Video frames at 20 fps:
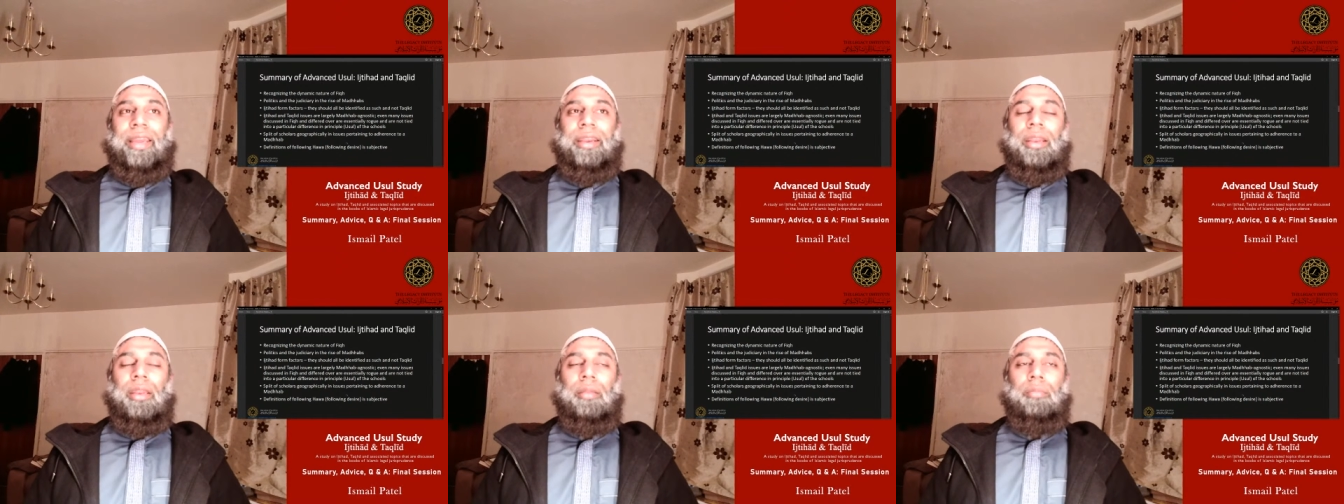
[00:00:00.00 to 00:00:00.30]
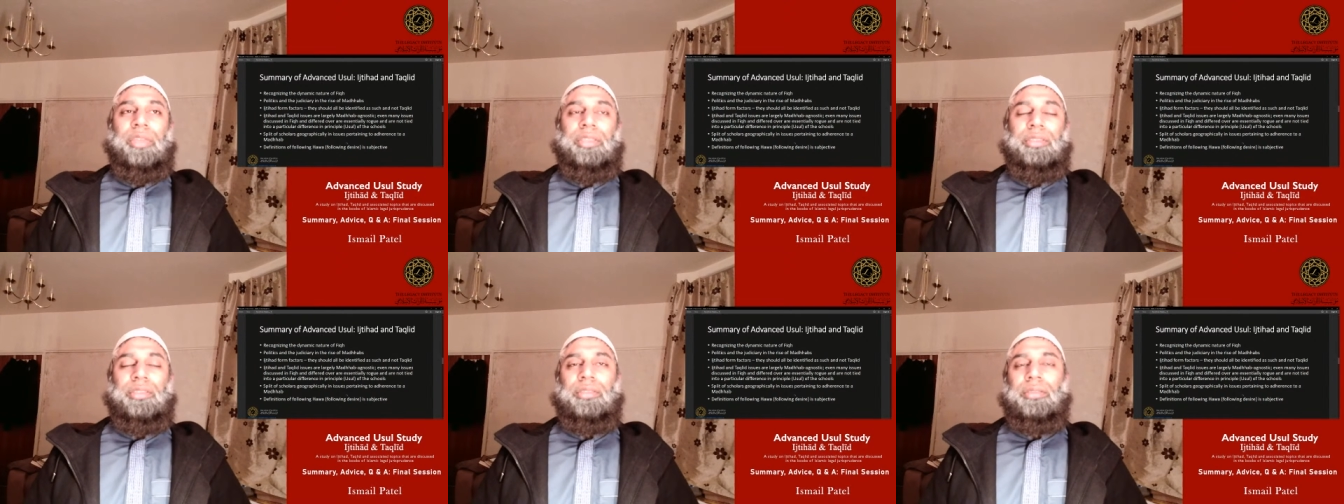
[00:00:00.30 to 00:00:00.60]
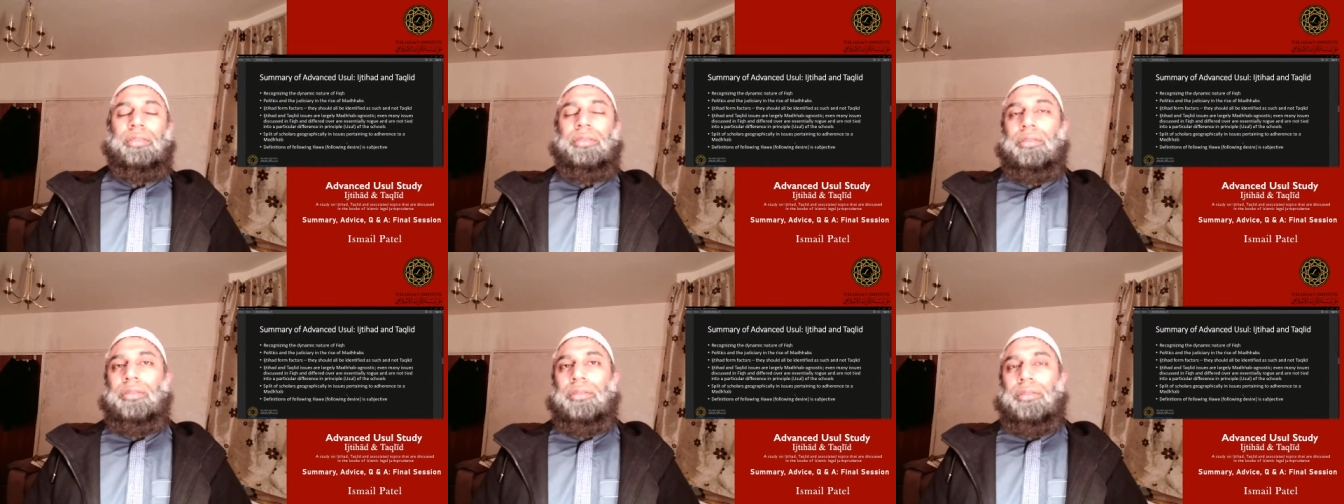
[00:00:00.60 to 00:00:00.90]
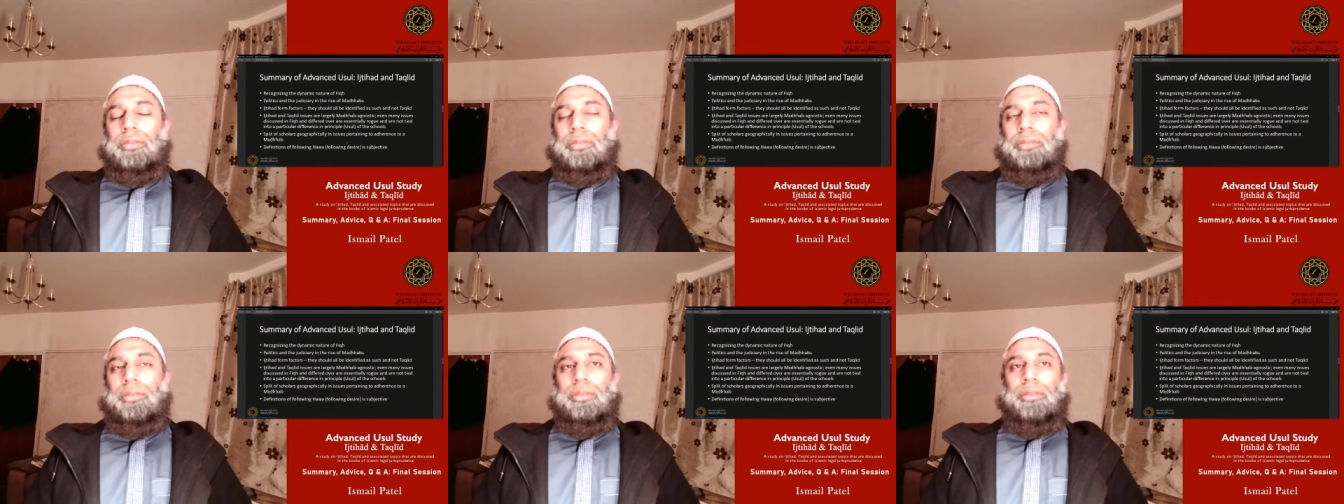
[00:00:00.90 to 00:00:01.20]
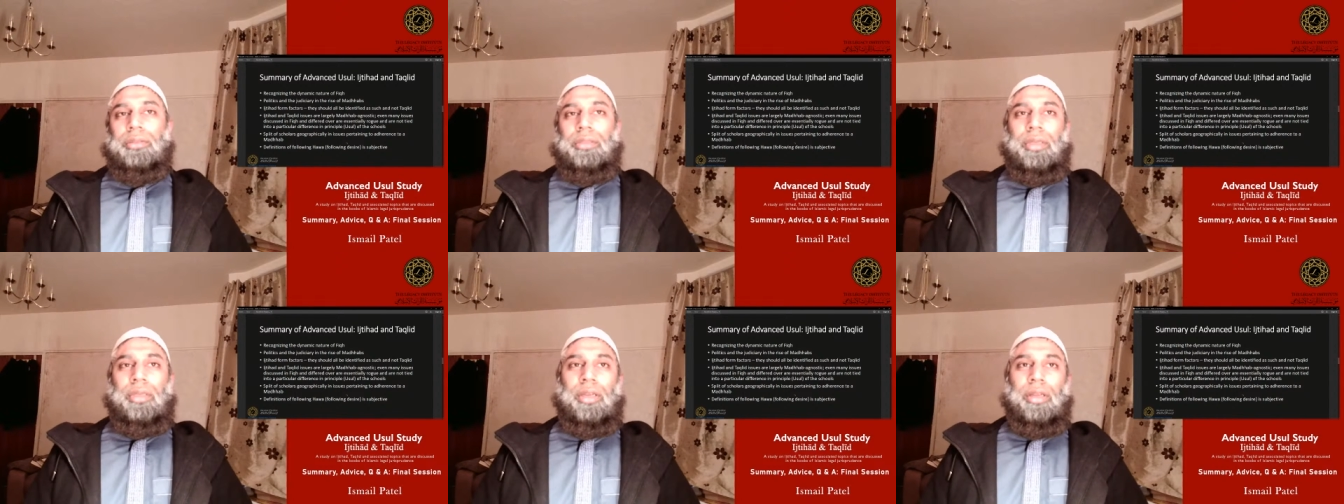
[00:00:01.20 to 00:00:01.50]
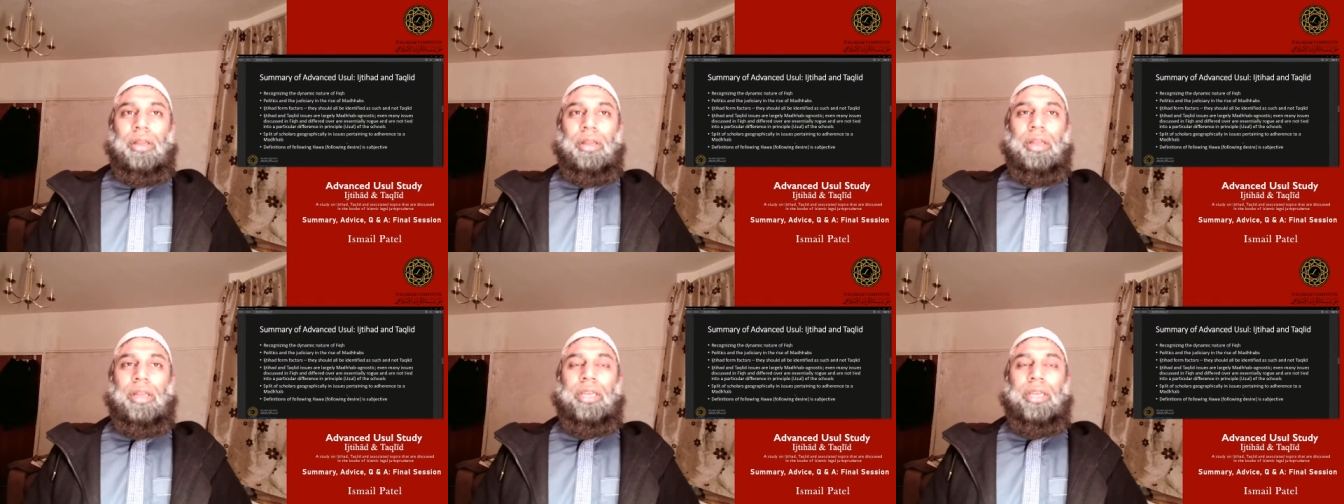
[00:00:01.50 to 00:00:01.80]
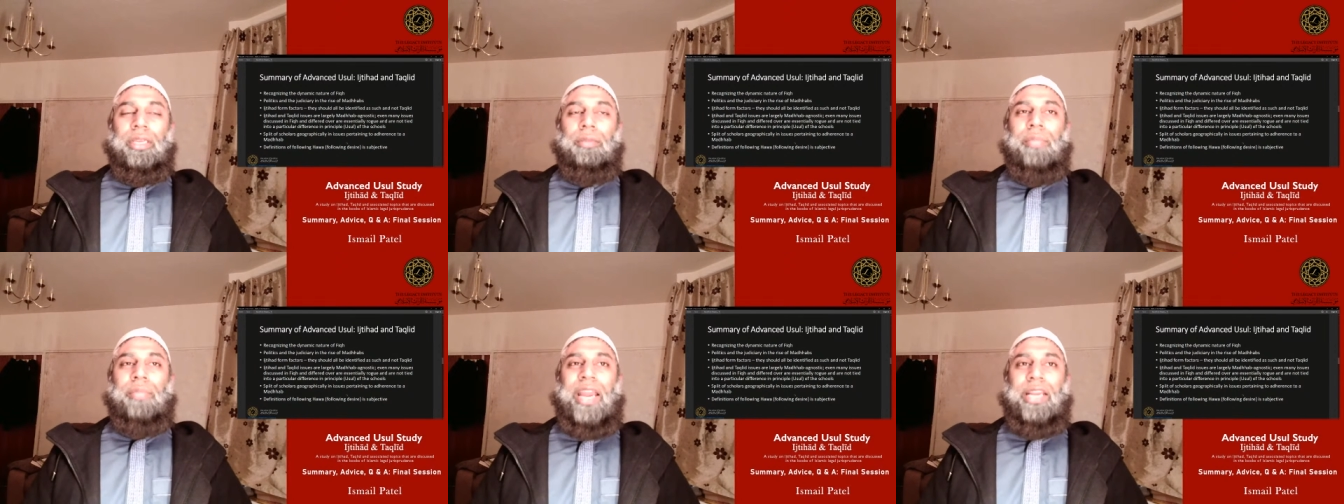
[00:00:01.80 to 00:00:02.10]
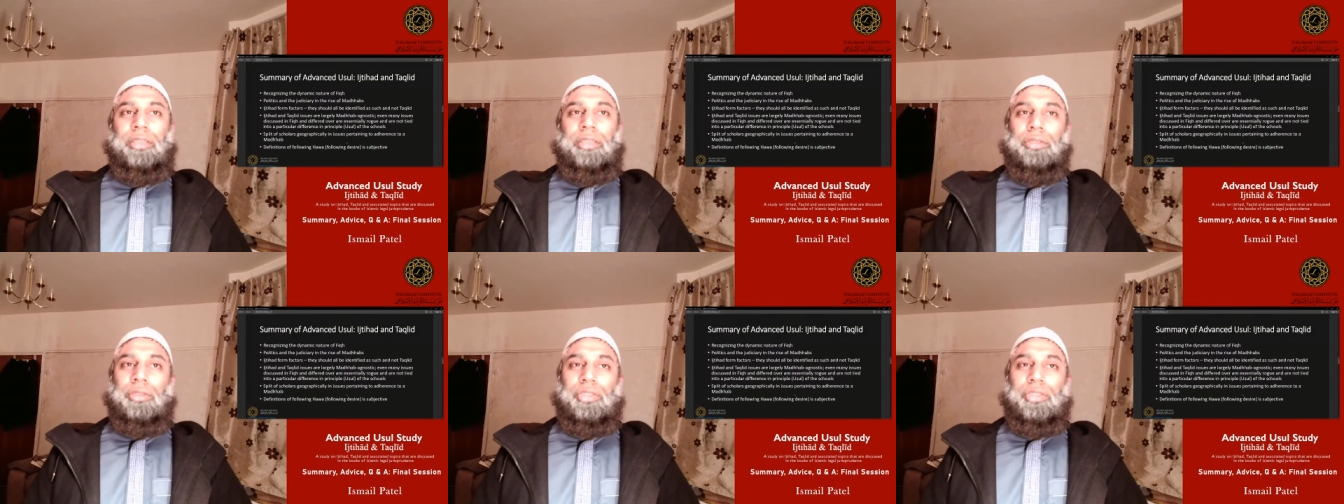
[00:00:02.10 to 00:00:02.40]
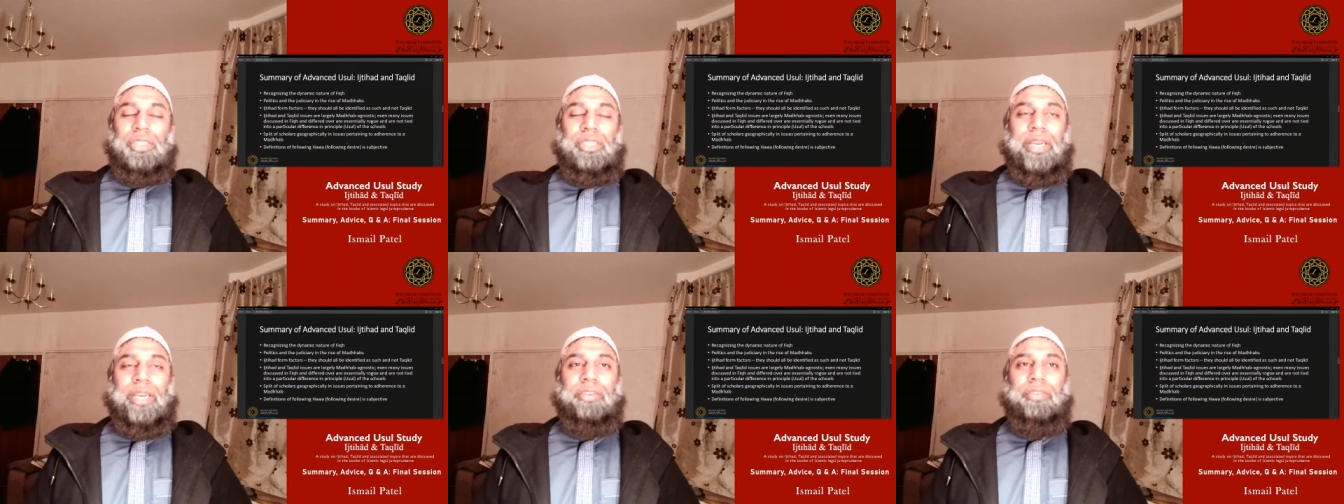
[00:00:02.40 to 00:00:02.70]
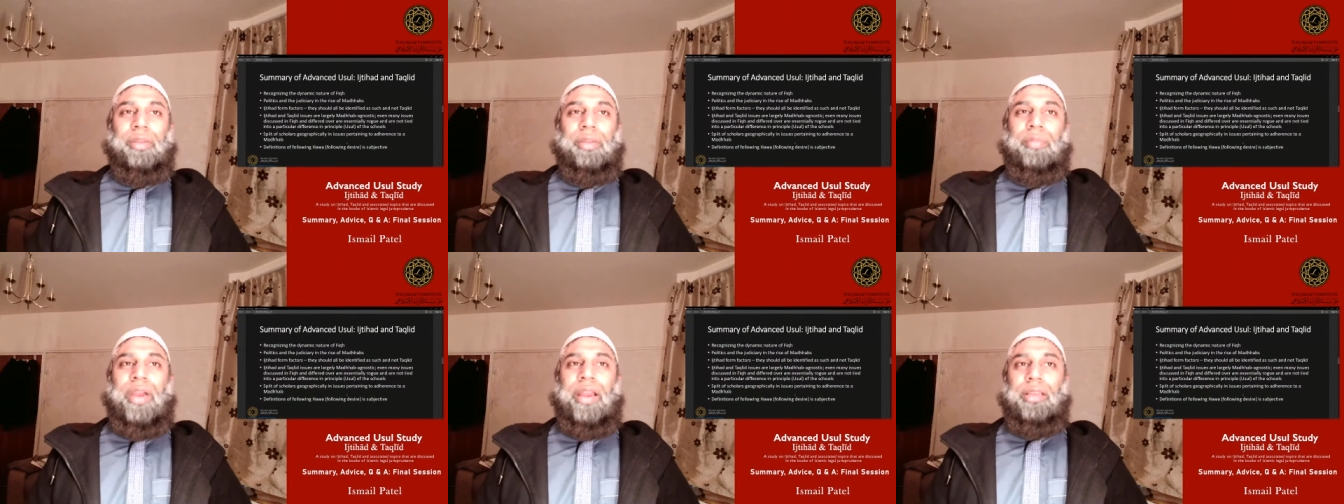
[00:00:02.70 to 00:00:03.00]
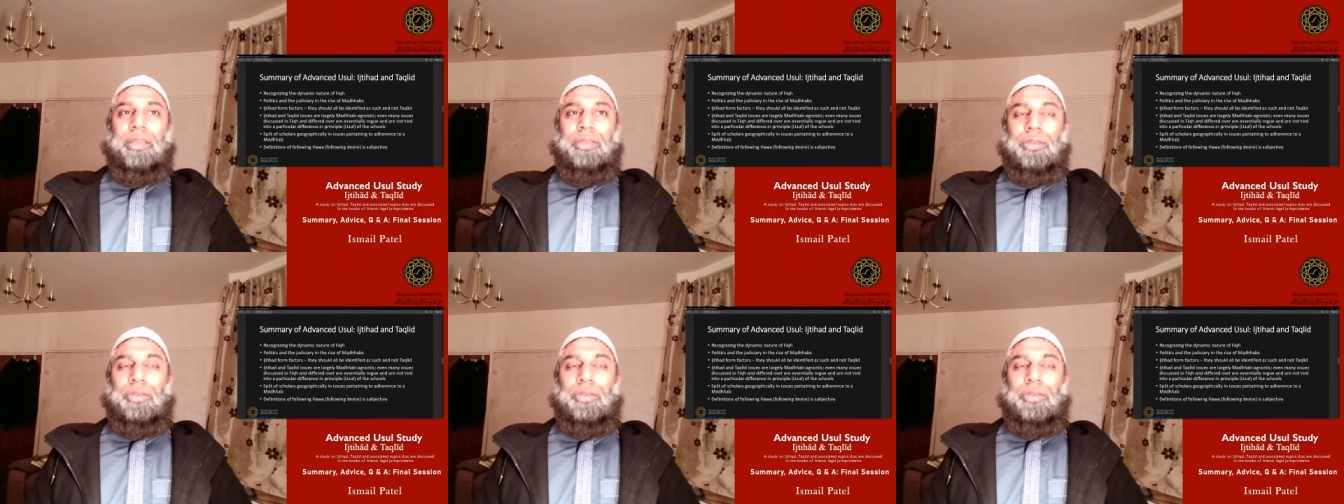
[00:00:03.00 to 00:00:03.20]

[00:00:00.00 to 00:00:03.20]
annulment in marriage so she can remarry?